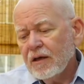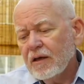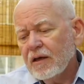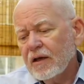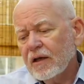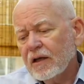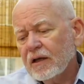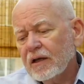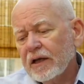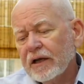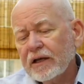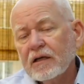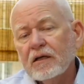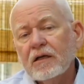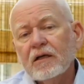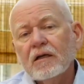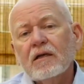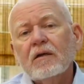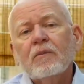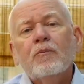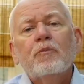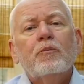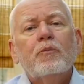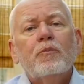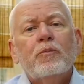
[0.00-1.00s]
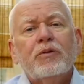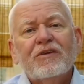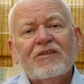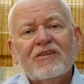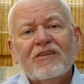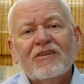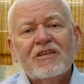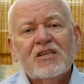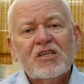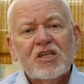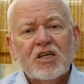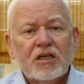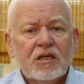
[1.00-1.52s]
elected
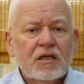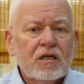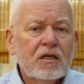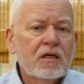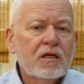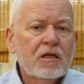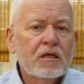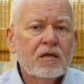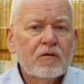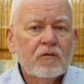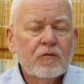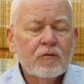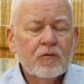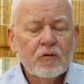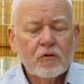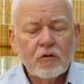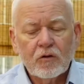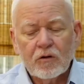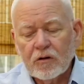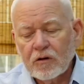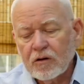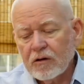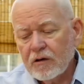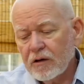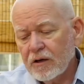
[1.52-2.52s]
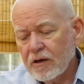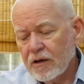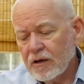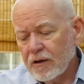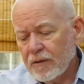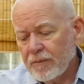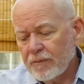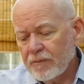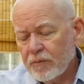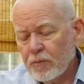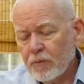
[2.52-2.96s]
position for